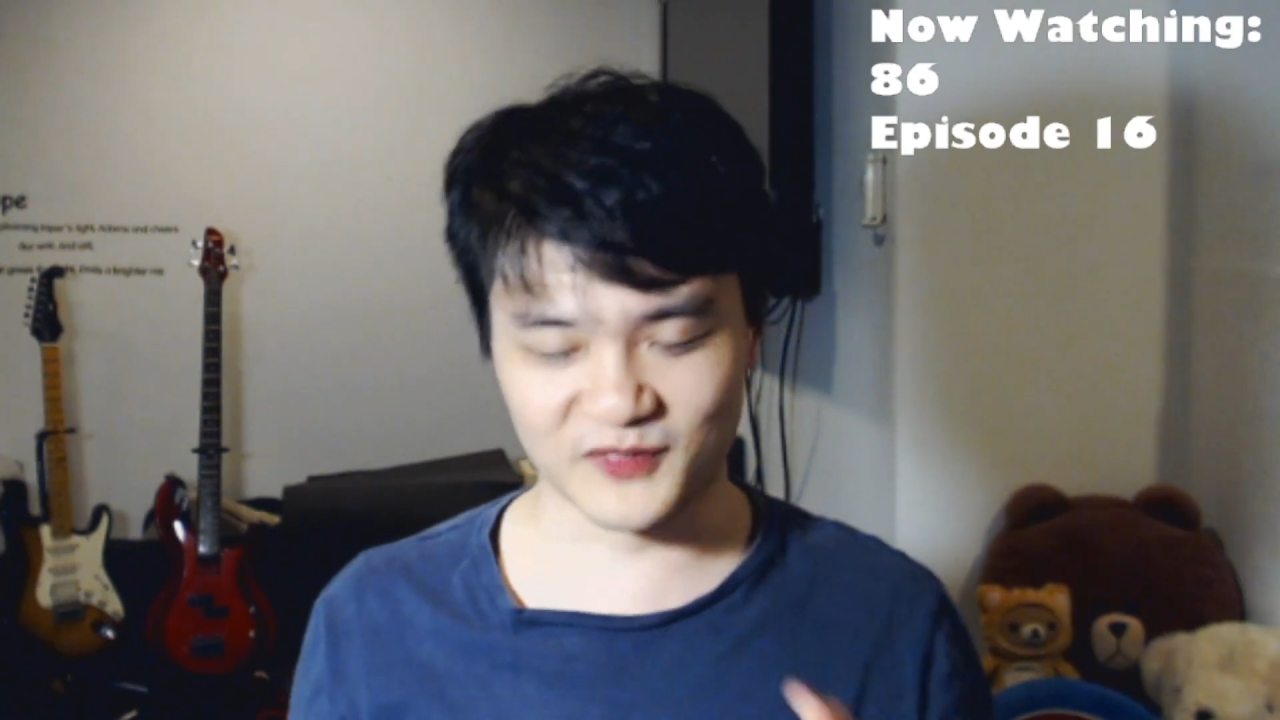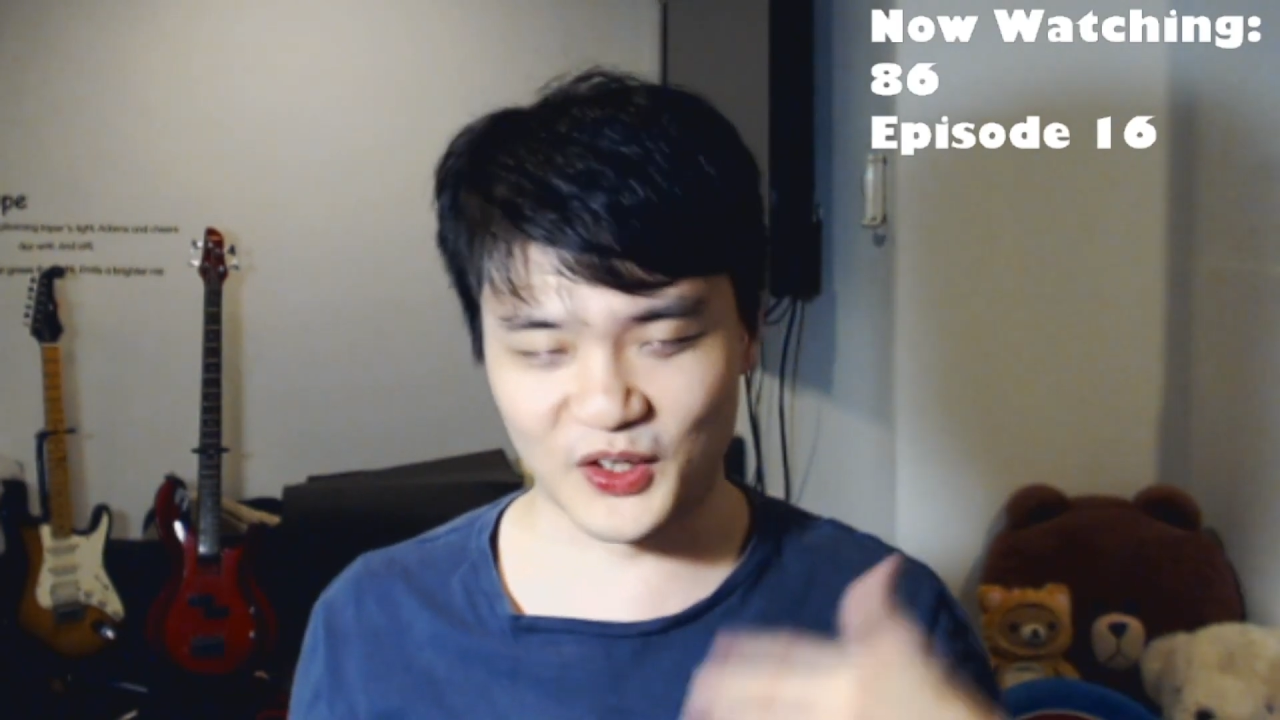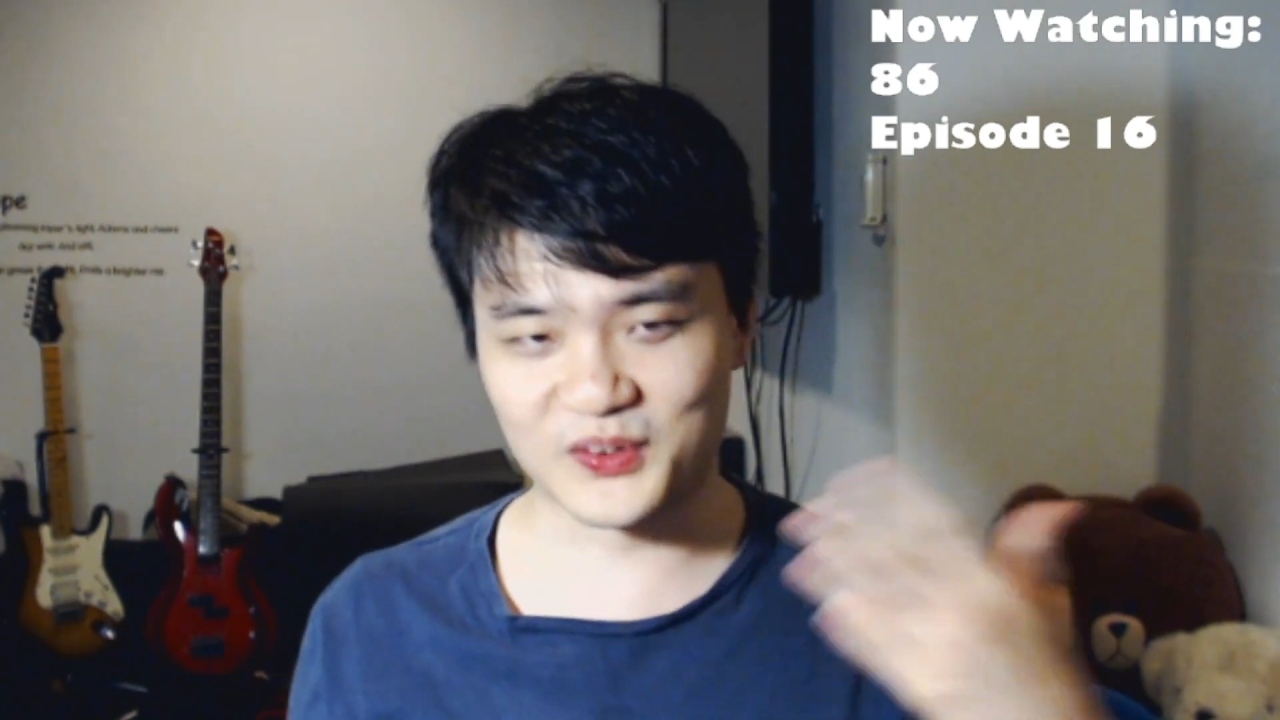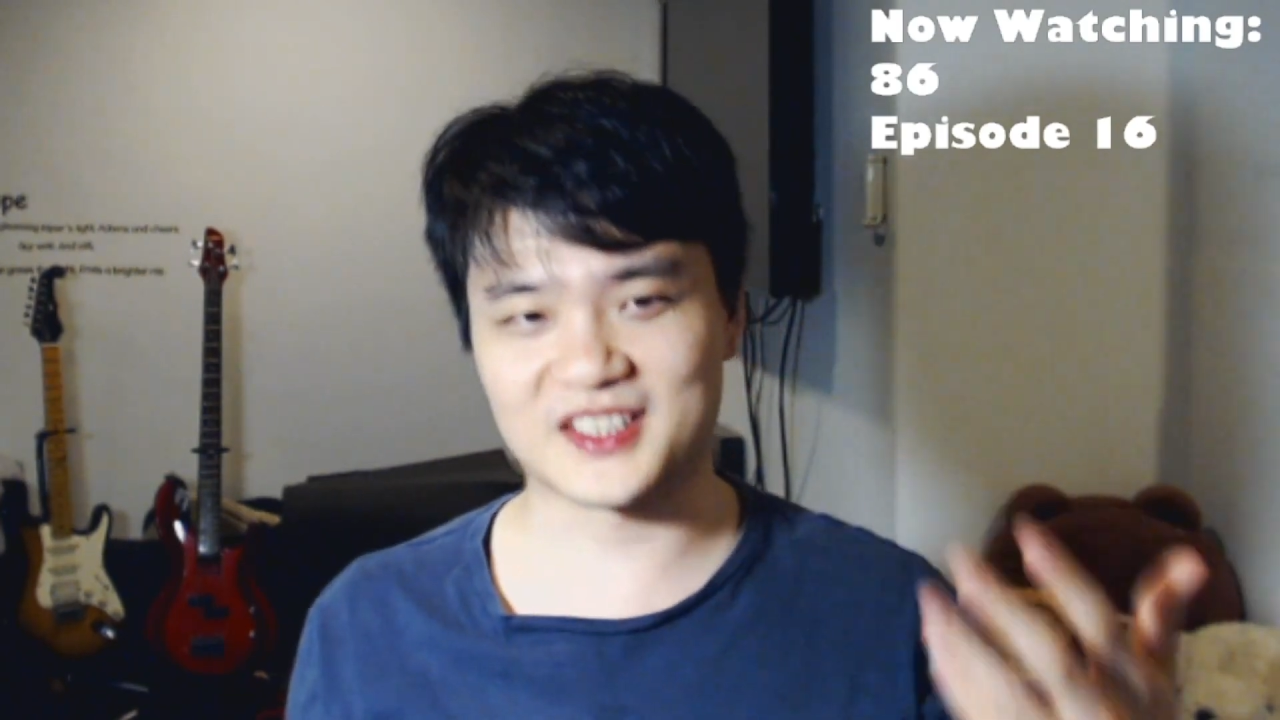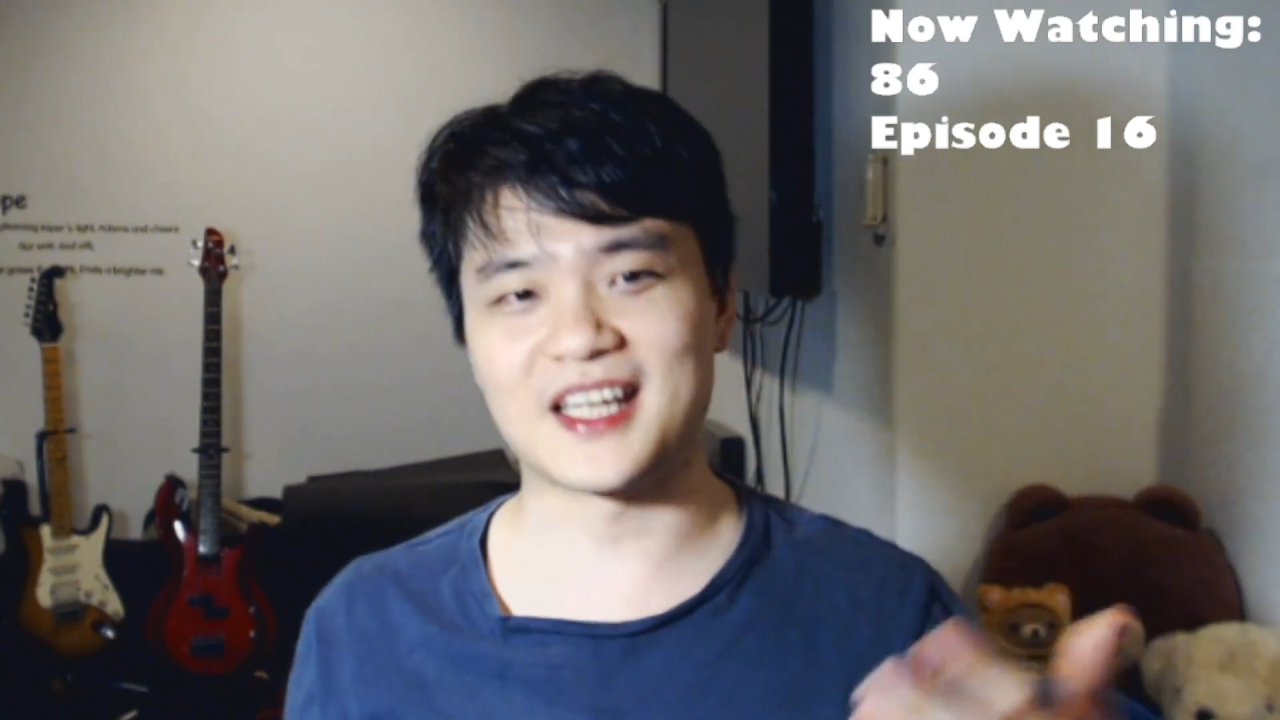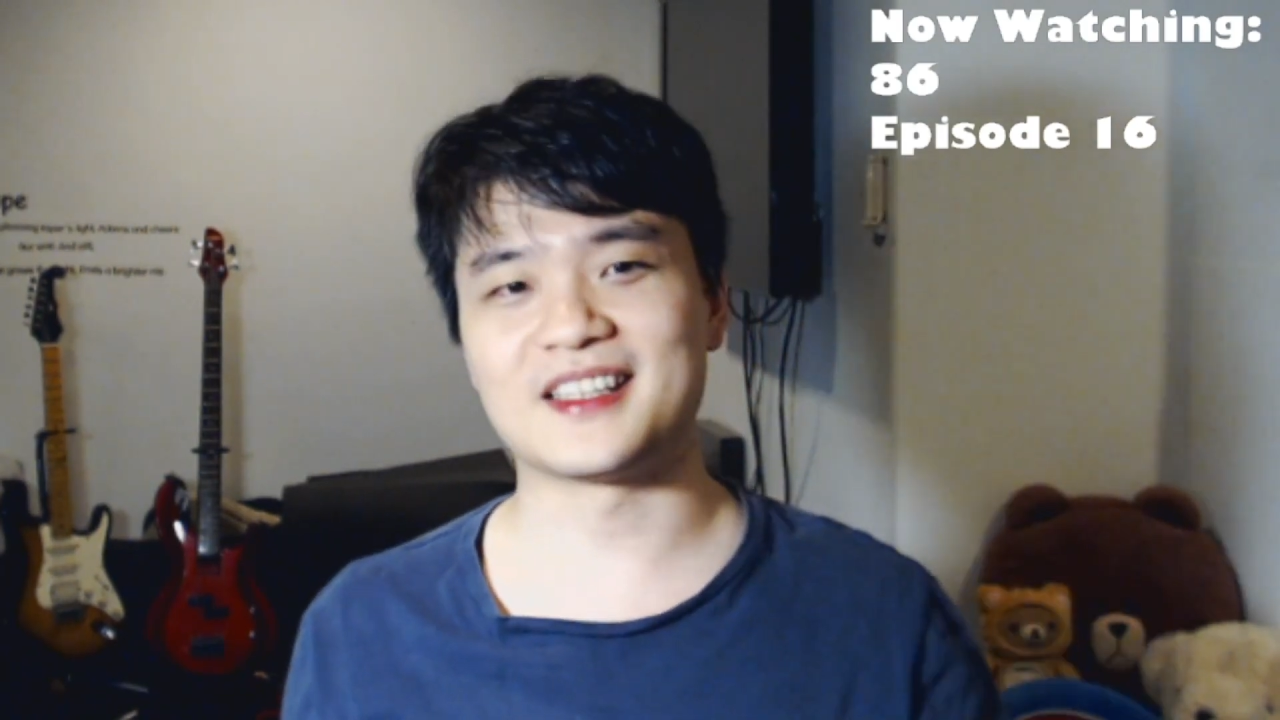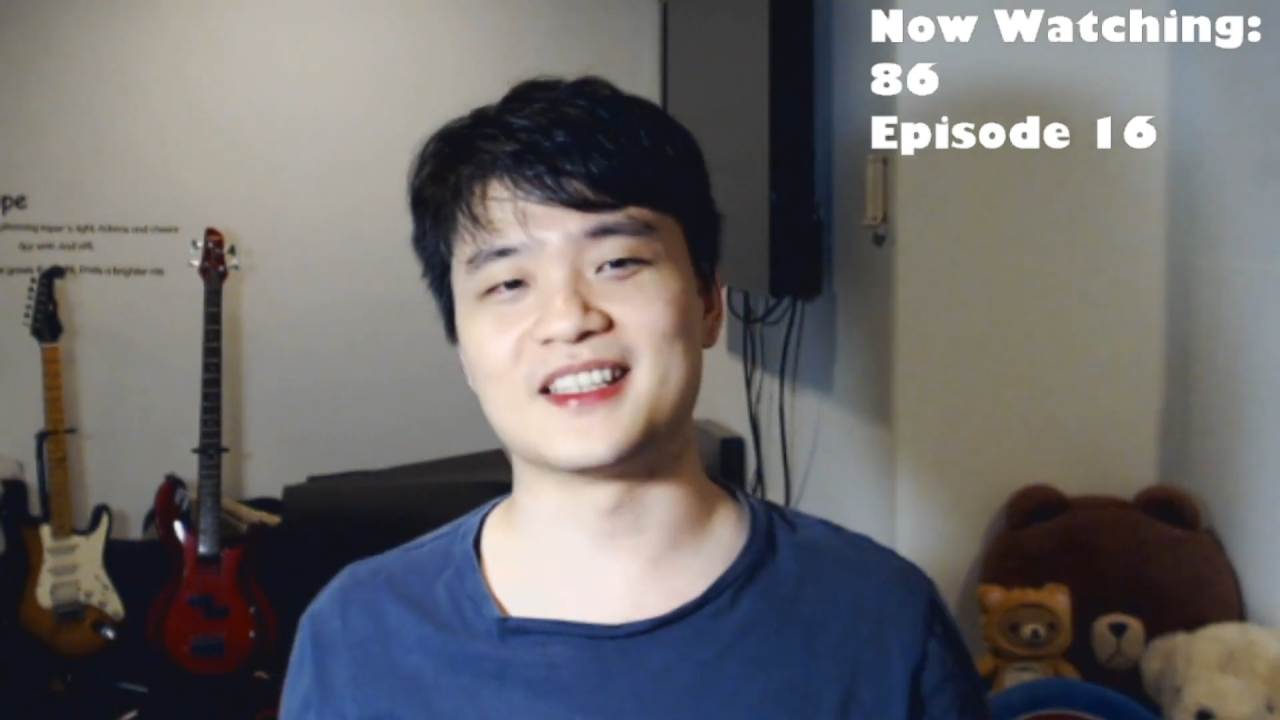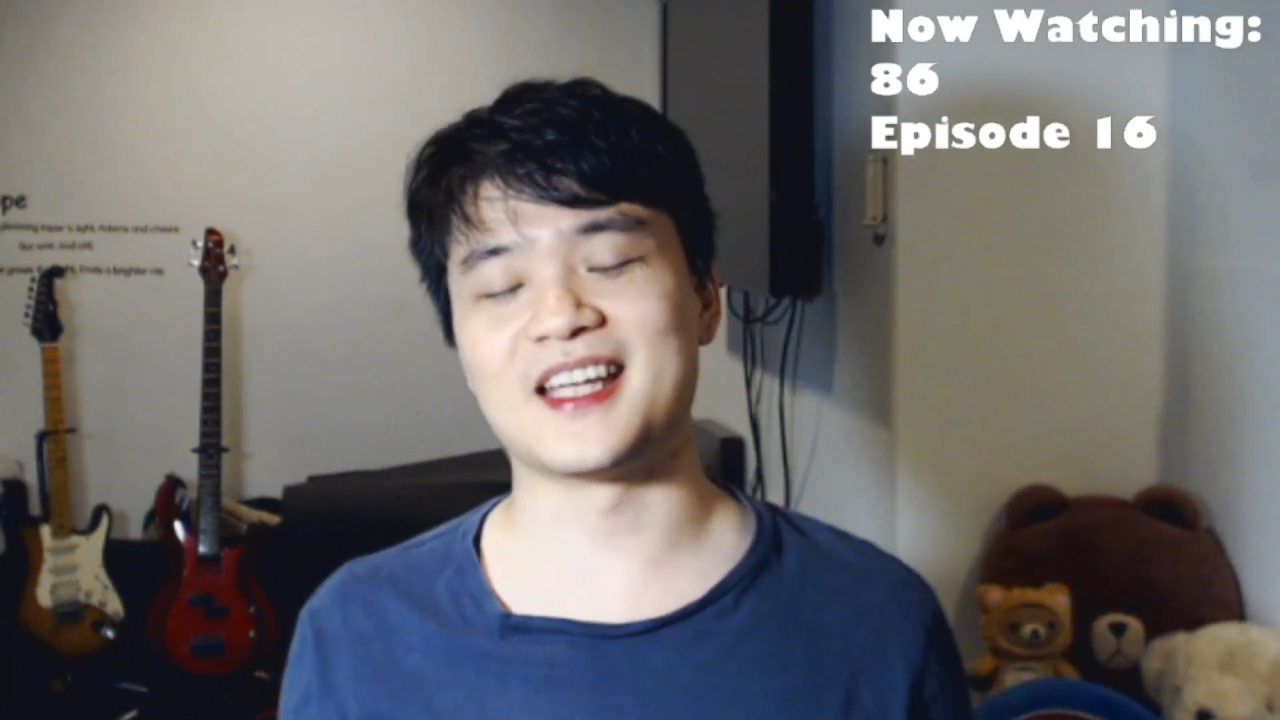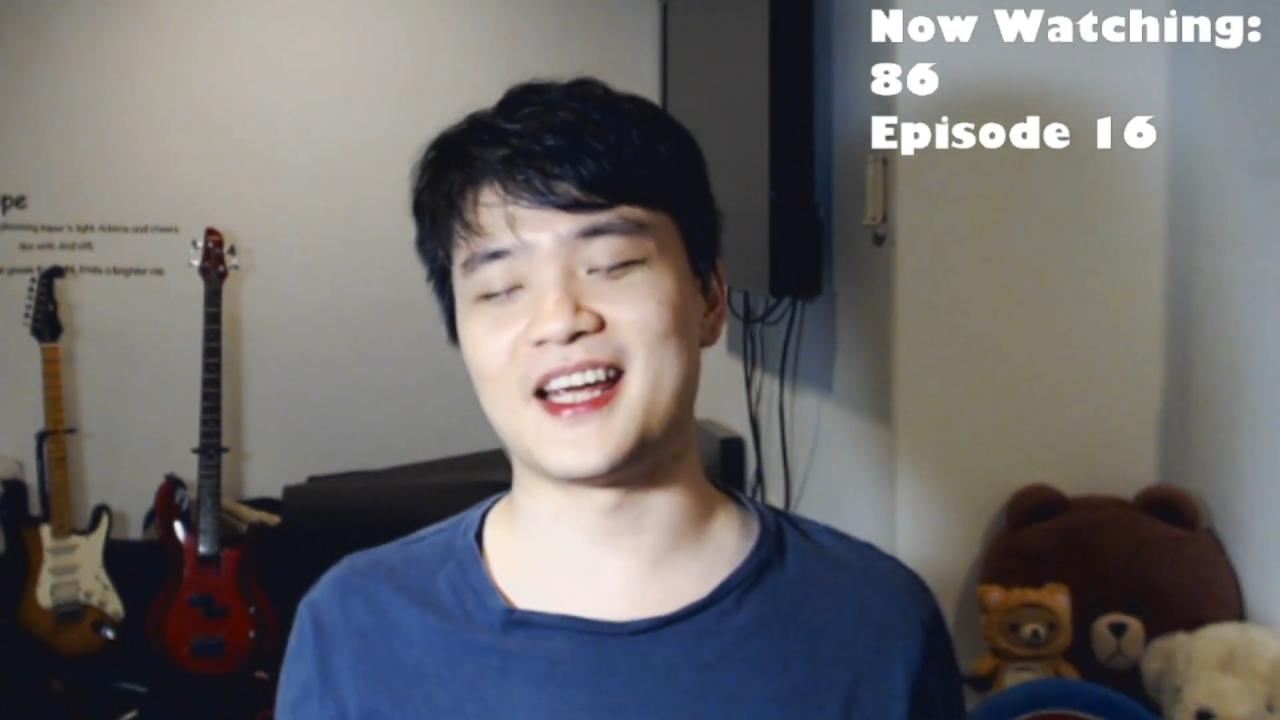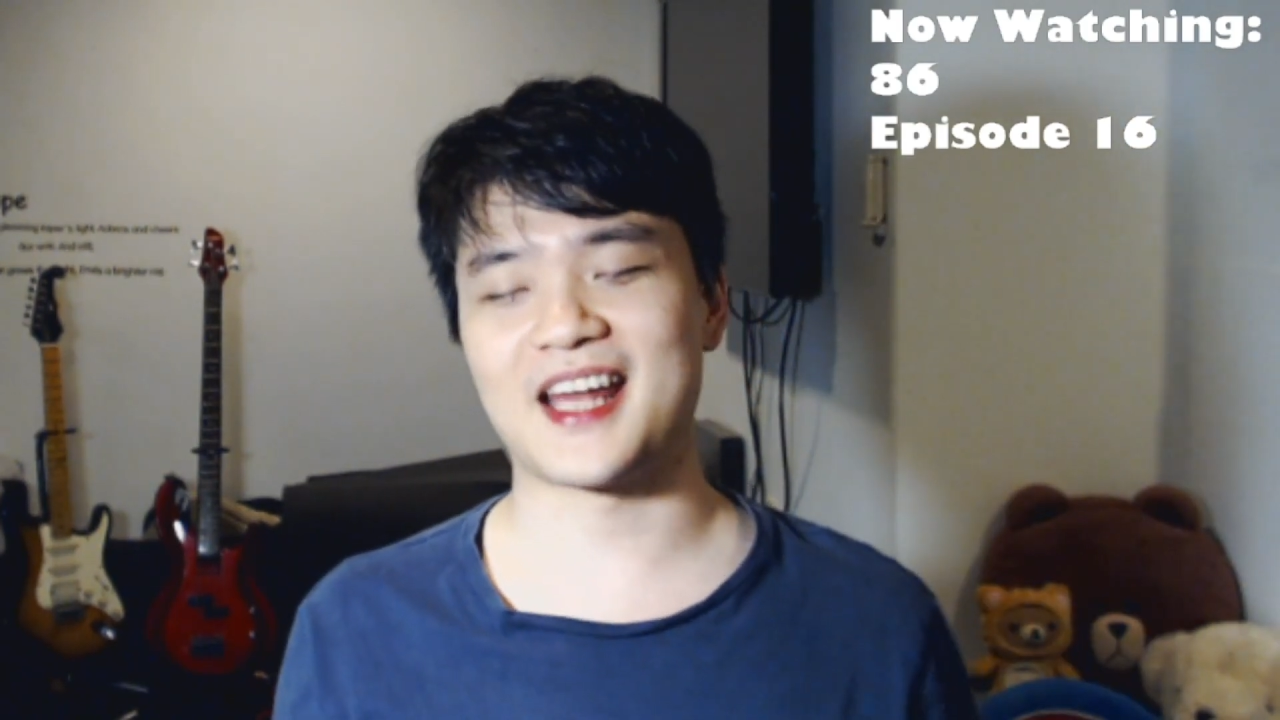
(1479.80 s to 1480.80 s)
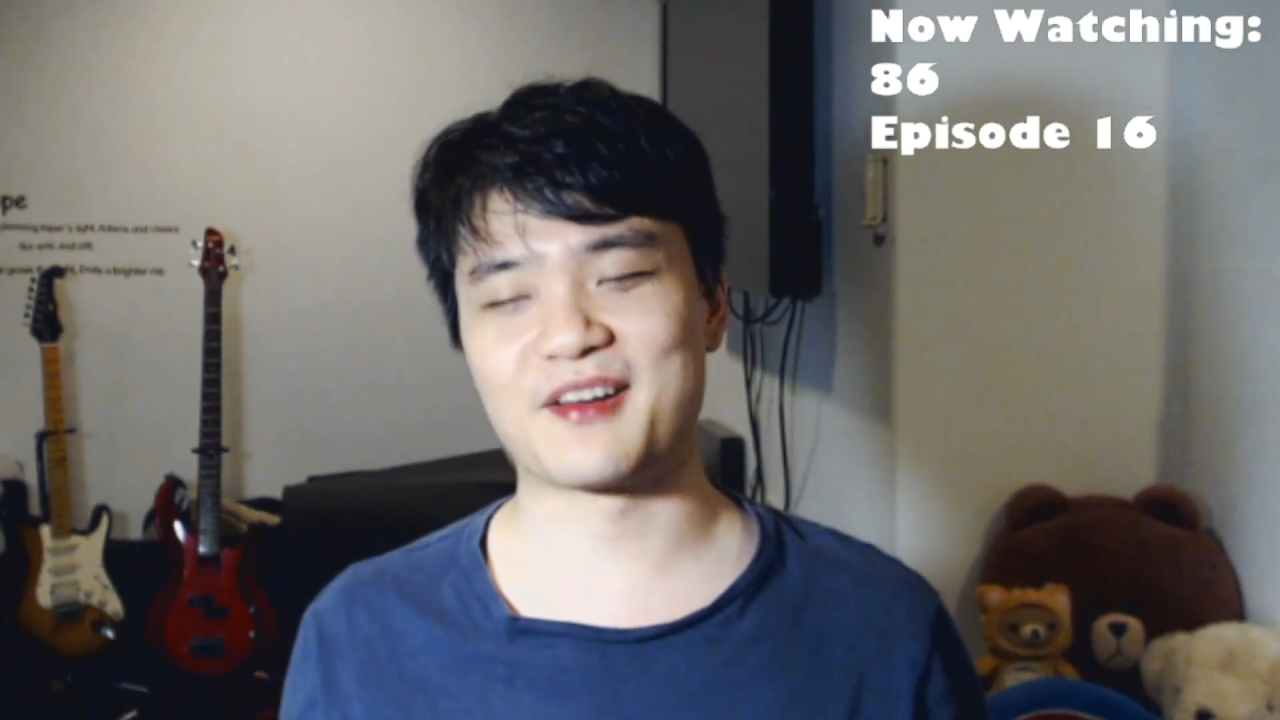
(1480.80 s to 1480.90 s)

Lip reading: you know, state the date